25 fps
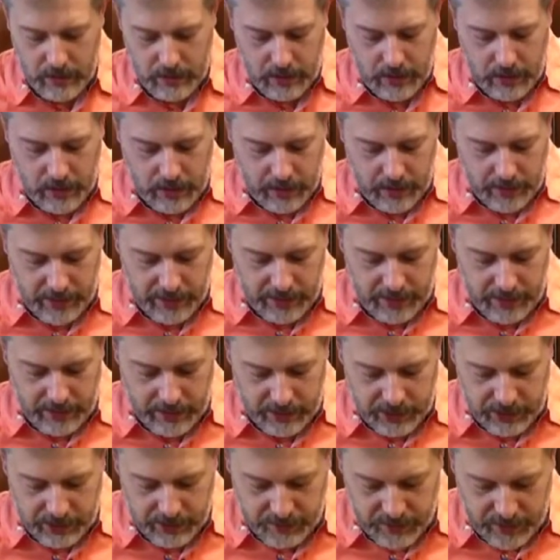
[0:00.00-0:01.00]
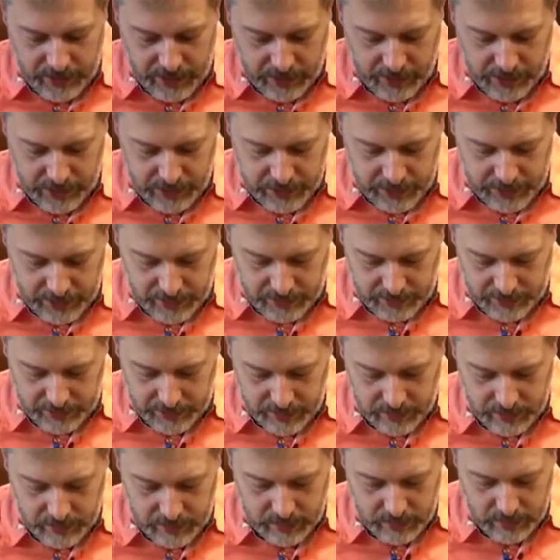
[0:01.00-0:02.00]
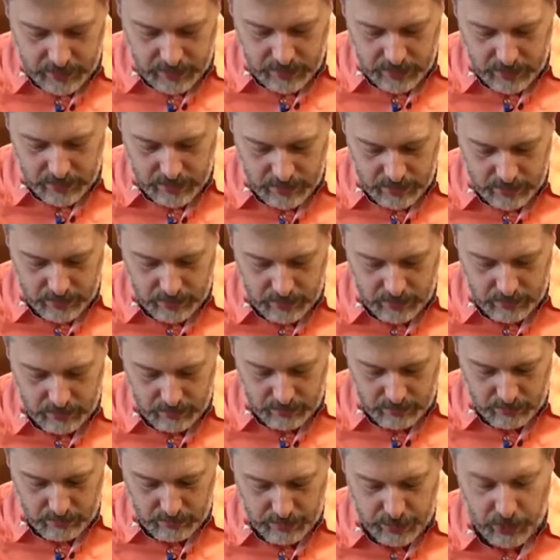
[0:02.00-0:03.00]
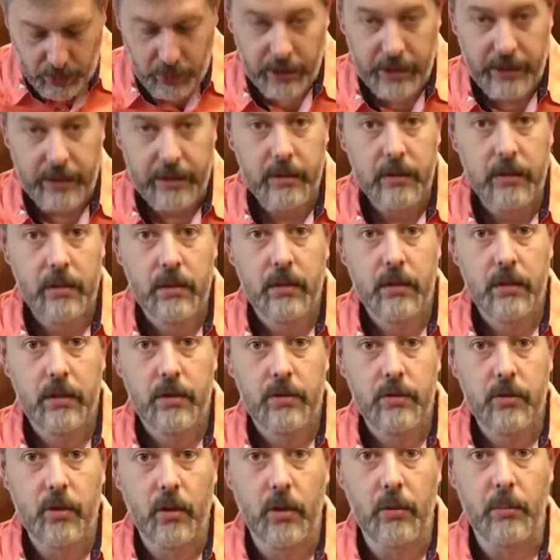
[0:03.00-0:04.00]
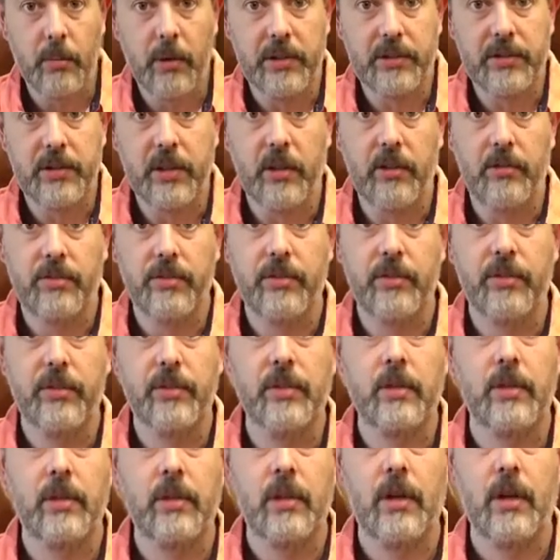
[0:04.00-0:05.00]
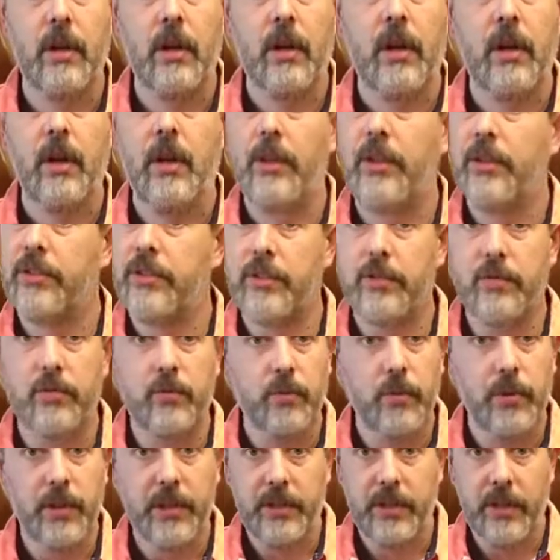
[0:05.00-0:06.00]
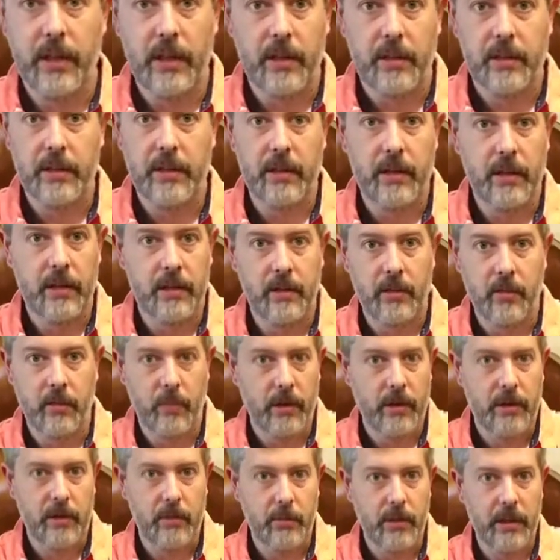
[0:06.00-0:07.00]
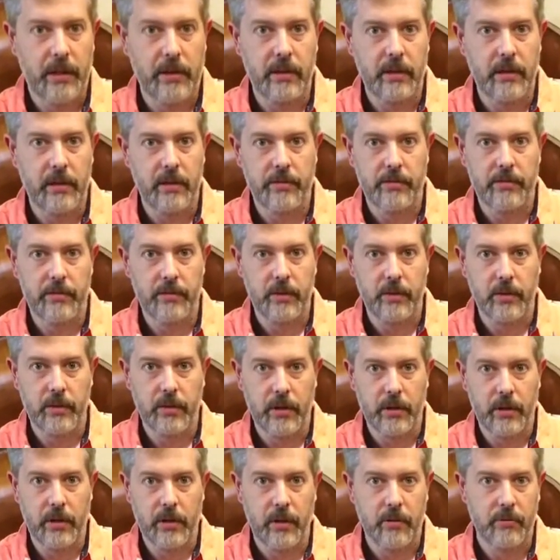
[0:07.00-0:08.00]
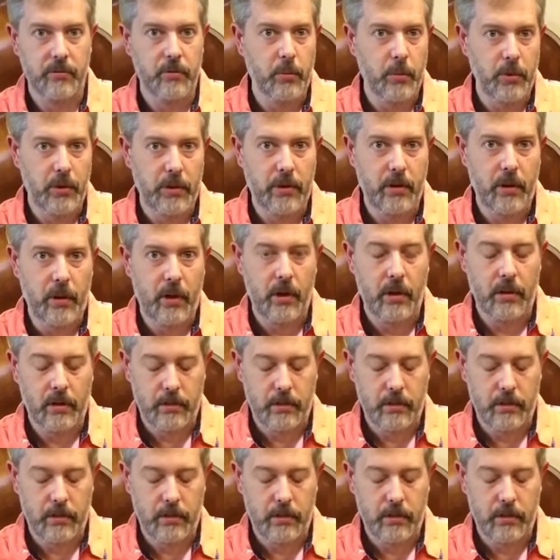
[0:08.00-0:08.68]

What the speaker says: And then I just very gently pull it toward myself. This is really delicate and I don't recommend it if you're uncomfortable at all.